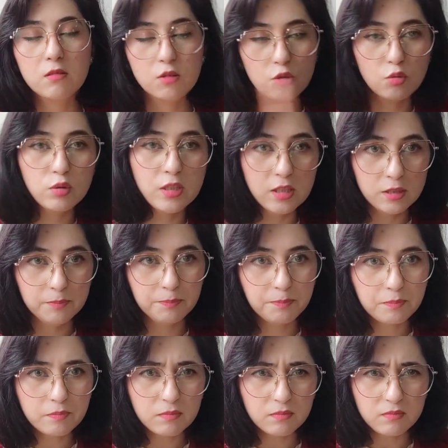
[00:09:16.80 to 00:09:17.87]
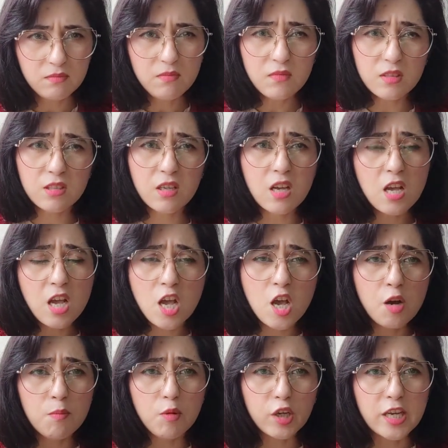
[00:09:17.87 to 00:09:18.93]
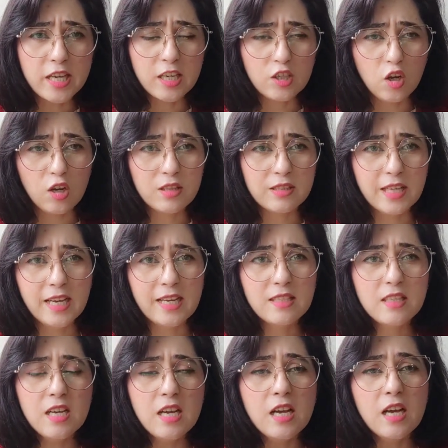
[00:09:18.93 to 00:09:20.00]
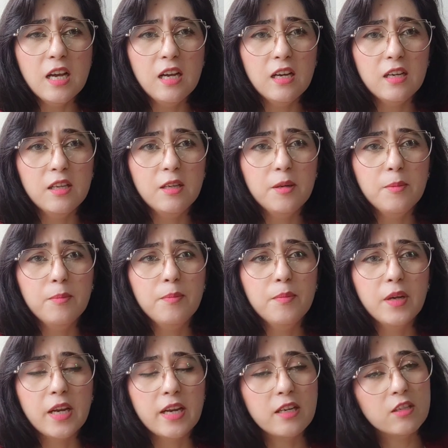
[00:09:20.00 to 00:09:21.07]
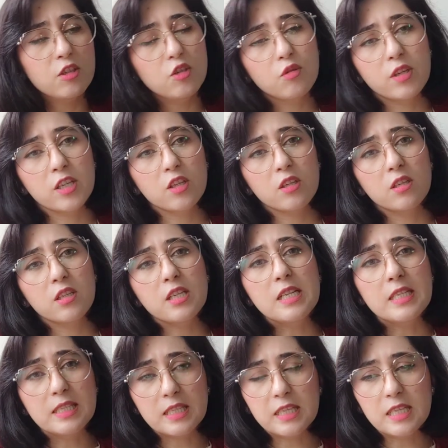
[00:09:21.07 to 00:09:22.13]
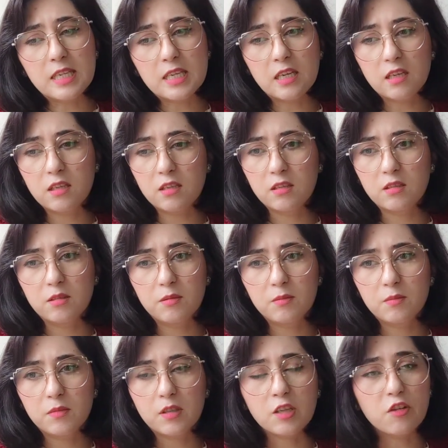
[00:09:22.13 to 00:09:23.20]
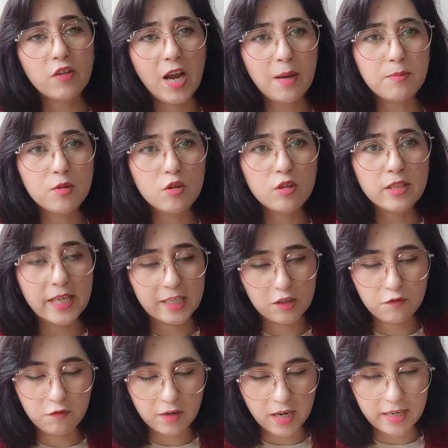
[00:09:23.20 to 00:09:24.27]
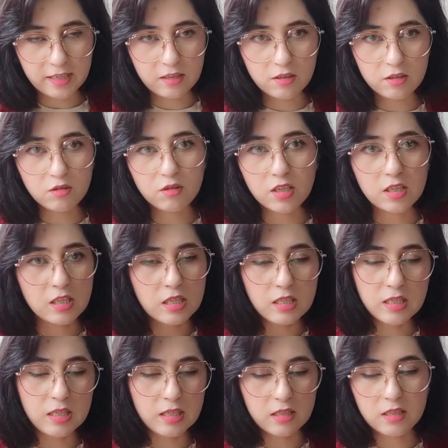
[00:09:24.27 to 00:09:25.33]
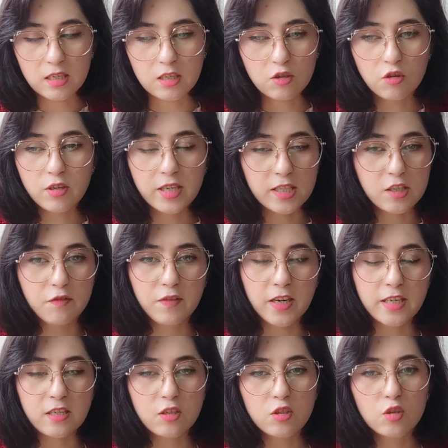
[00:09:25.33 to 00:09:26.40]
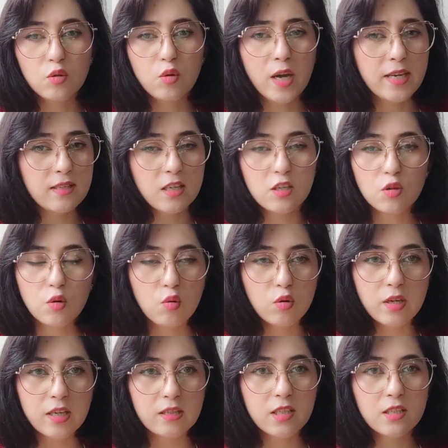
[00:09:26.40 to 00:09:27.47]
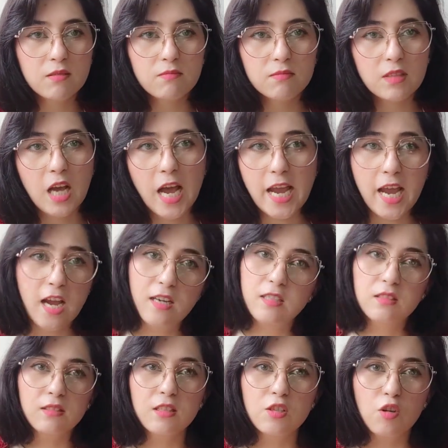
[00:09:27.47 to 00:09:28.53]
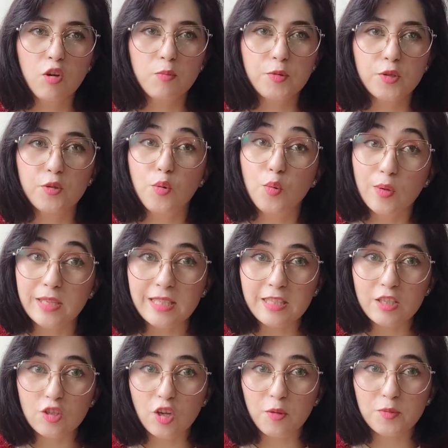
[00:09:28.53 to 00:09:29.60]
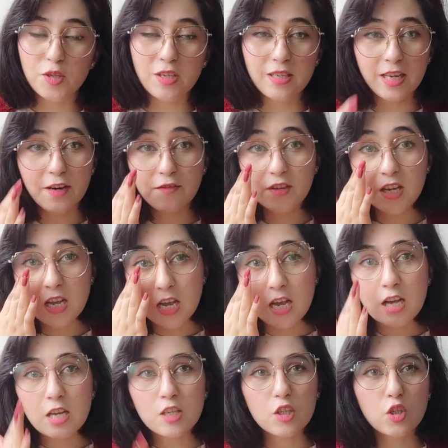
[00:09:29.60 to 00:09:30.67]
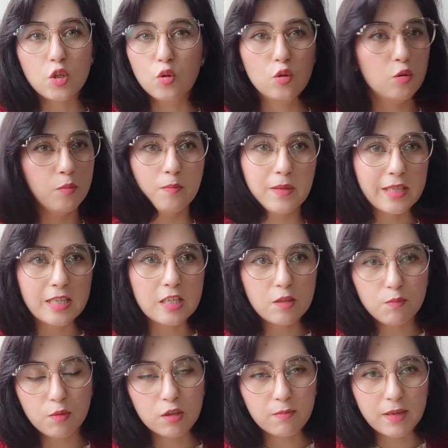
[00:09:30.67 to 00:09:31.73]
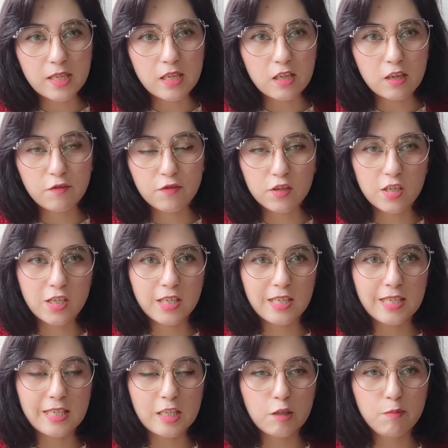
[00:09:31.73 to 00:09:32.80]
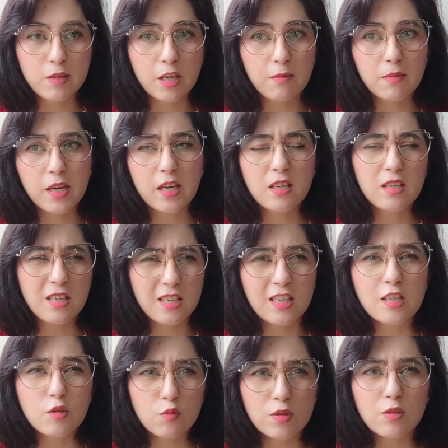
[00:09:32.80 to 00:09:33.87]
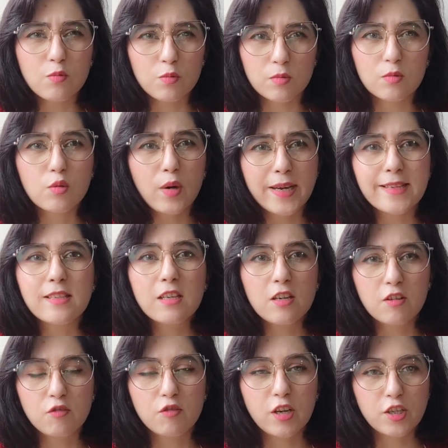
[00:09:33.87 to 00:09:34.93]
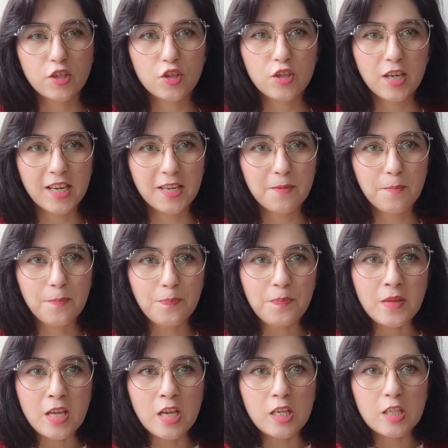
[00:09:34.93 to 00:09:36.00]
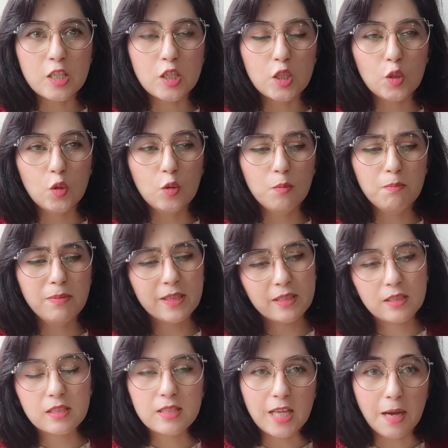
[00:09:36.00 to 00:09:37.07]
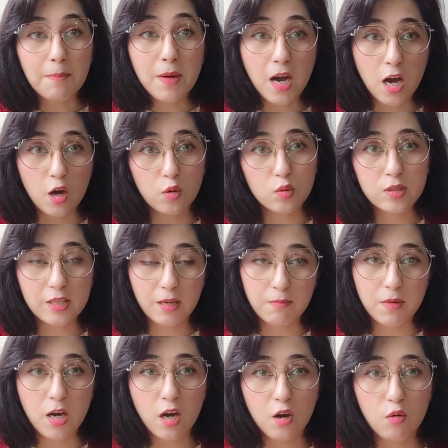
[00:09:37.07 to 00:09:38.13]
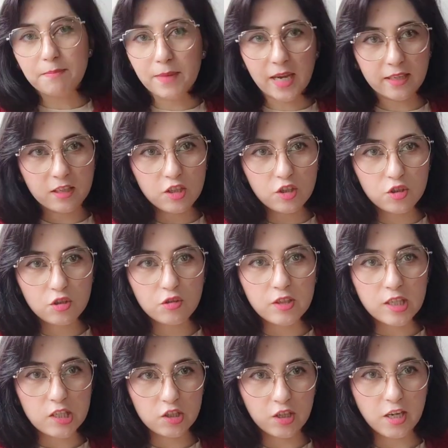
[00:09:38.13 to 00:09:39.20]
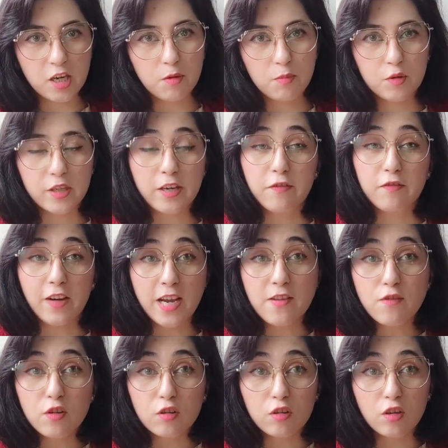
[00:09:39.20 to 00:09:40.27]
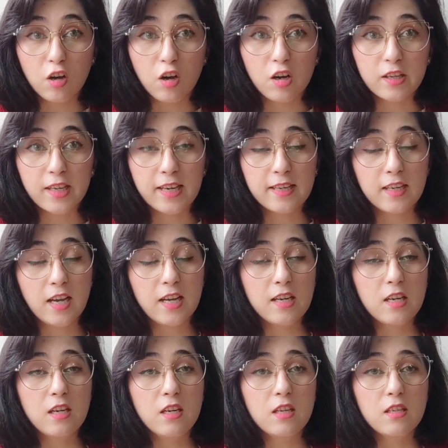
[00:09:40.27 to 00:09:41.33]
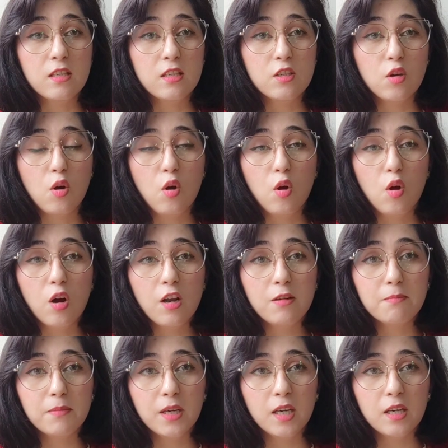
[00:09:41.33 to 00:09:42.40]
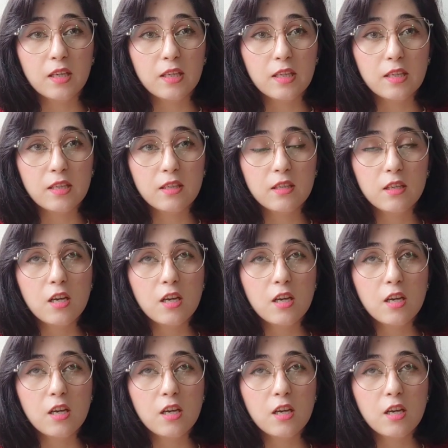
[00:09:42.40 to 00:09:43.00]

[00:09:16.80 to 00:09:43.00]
do the booking and all that, and you can easily grab your next flight. You can easily take your next flight. So I said, okay, then I have this option, only this option left, so please book my ticket for 6 p.m. and it was quite a rush time. So but somehow I managed to reach the airport at 5 o'clock, and I did all my